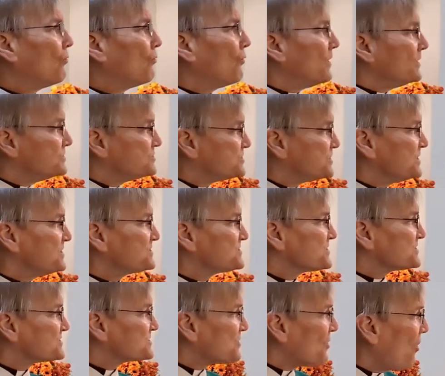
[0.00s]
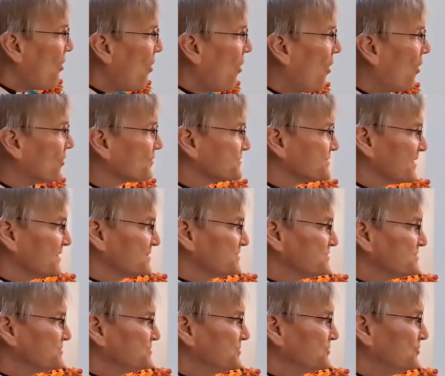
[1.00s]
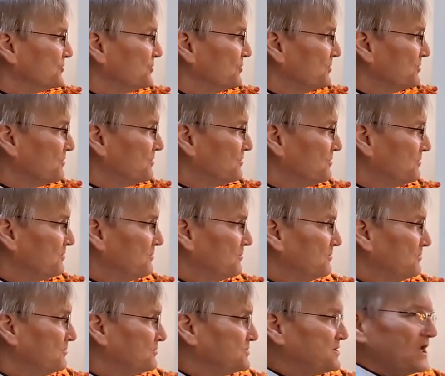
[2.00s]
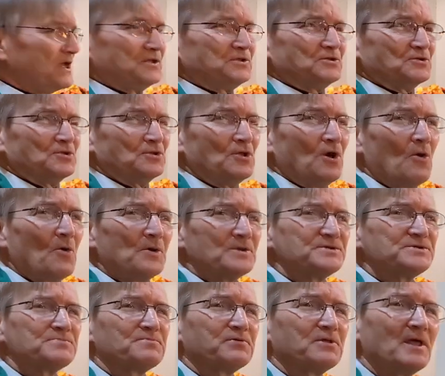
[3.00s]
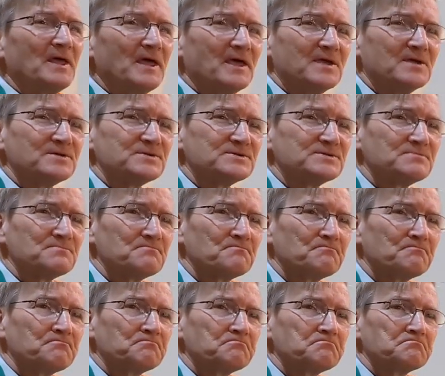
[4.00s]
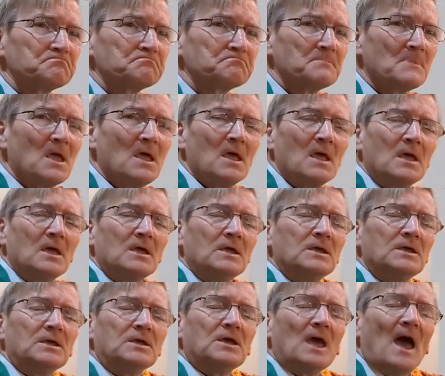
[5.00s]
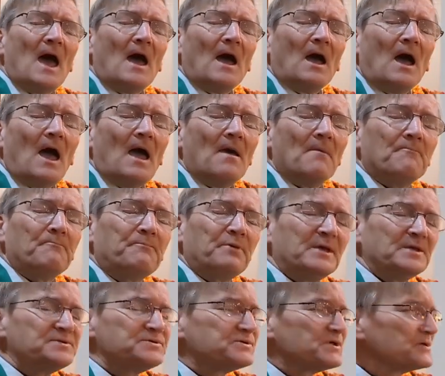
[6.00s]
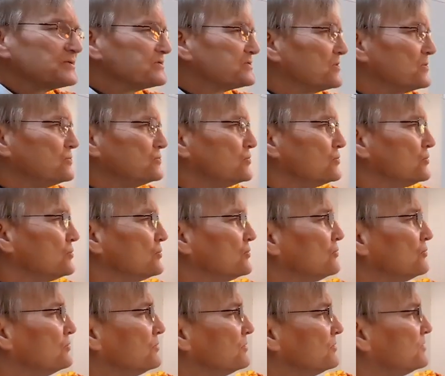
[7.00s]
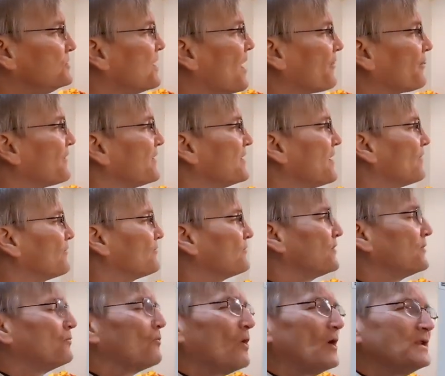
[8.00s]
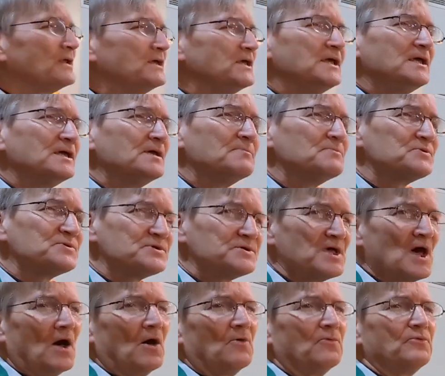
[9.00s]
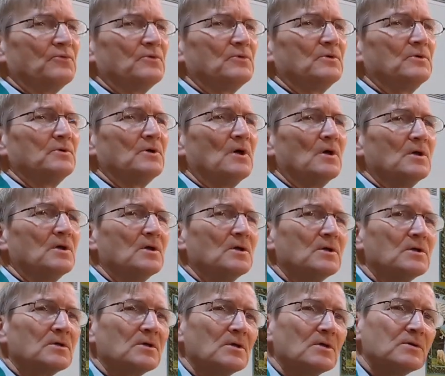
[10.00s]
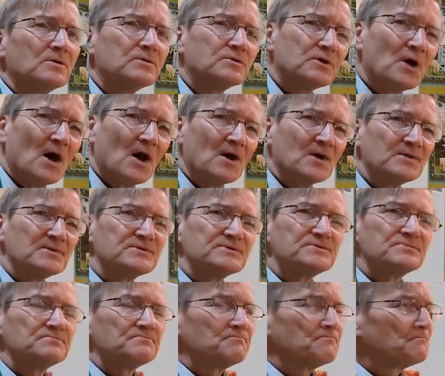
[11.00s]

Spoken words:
When Jesus calls us to take the lowest place, he bids us to do nothing other than what he himself does.